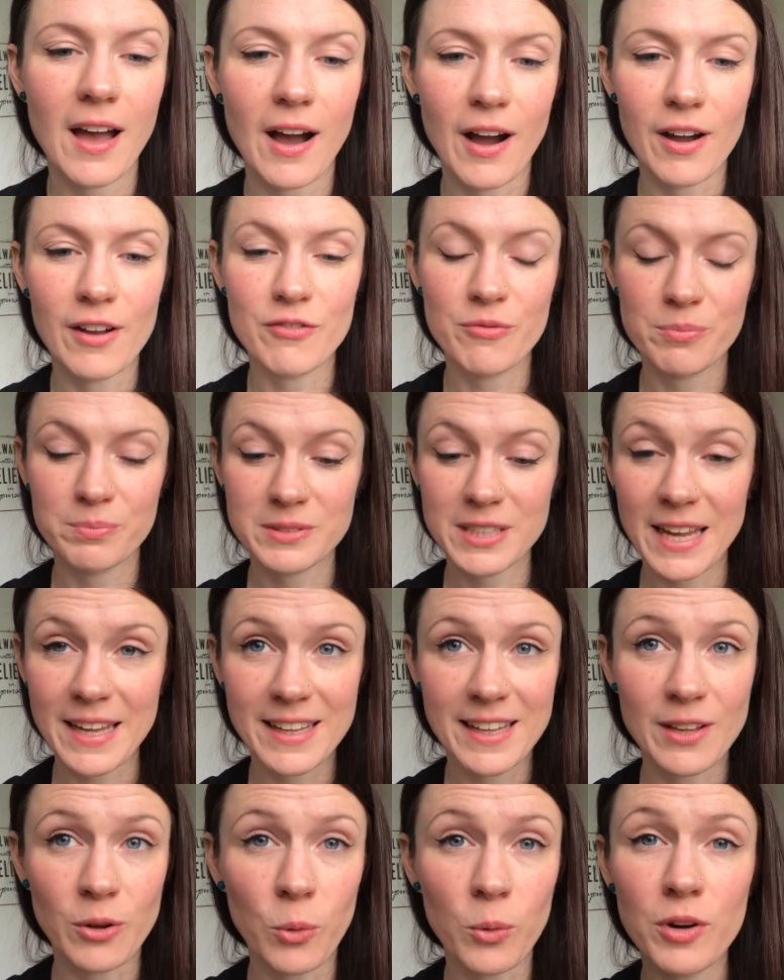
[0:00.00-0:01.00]
I've
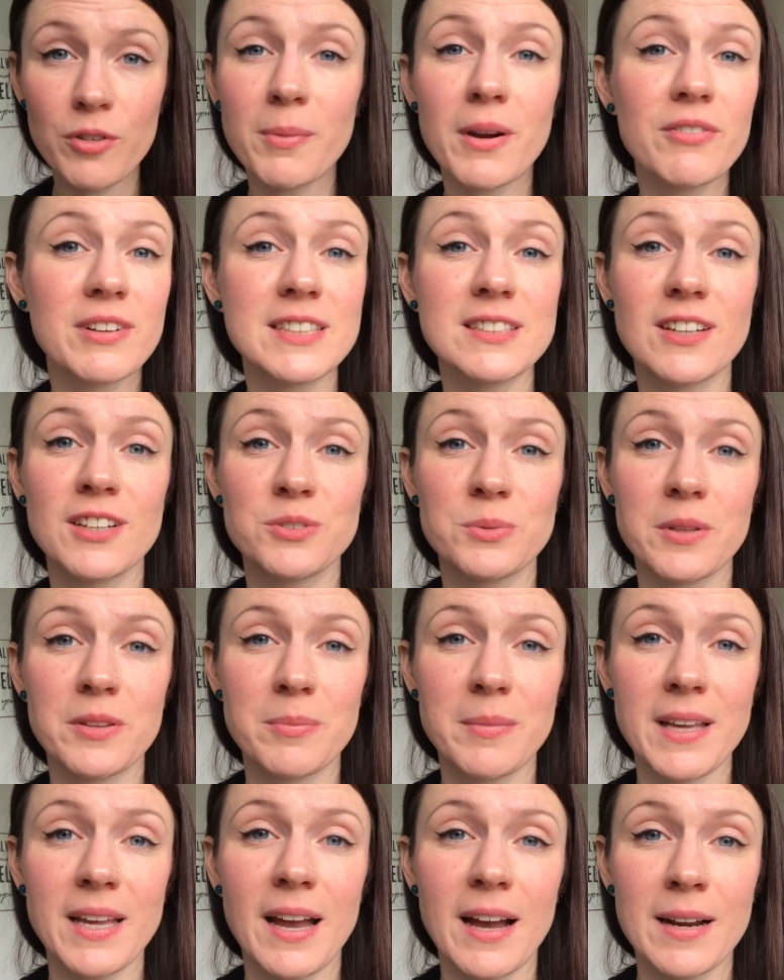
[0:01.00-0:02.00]
taken all of my research with
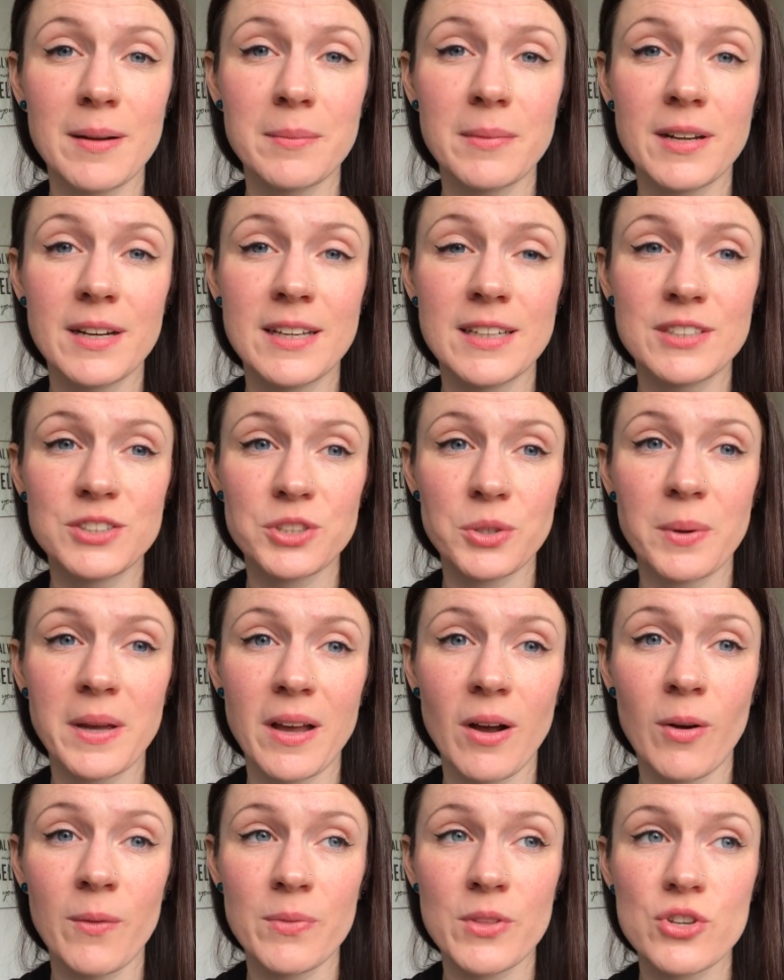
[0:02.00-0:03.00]
me, and I'm gonna do it
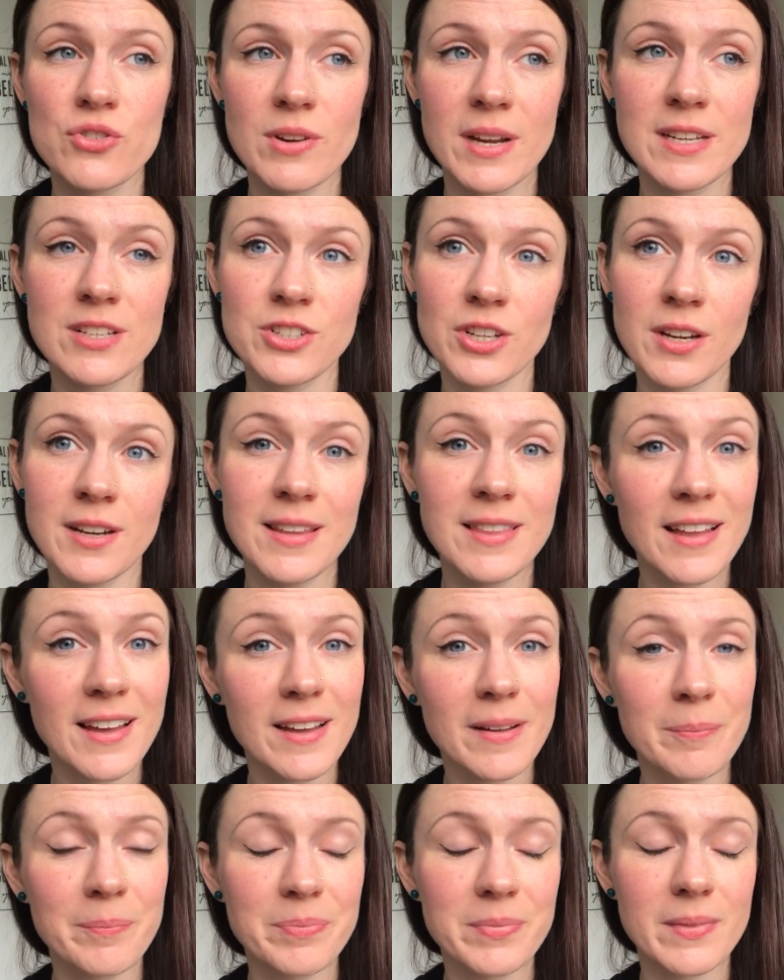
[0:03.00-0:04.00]
on the train journey
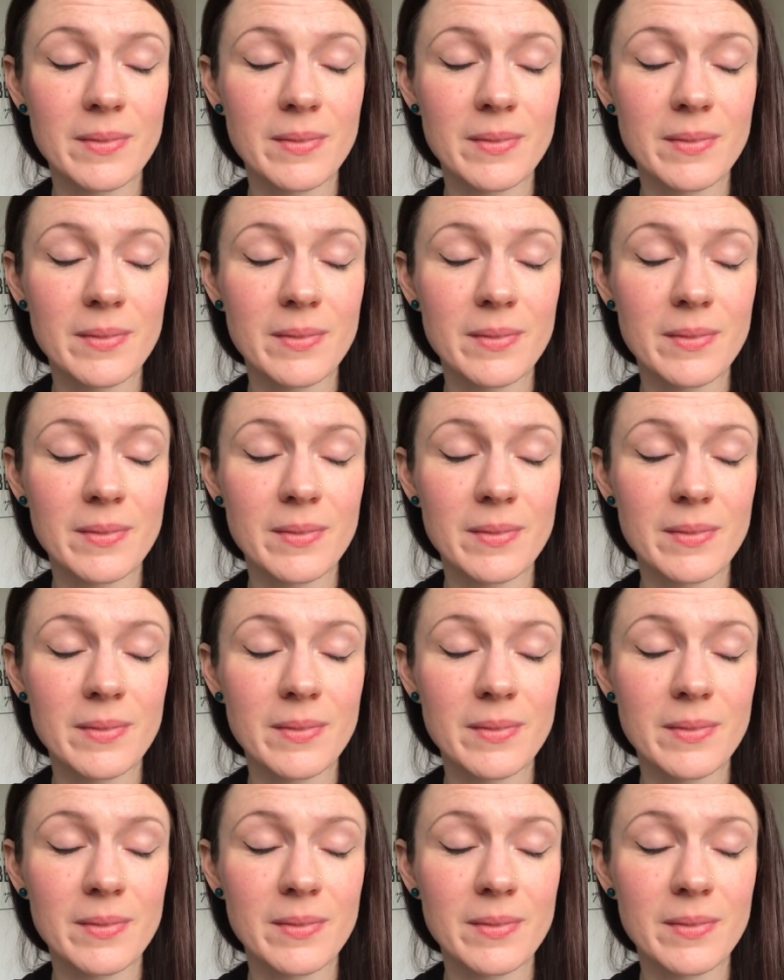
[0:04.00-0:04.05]
there.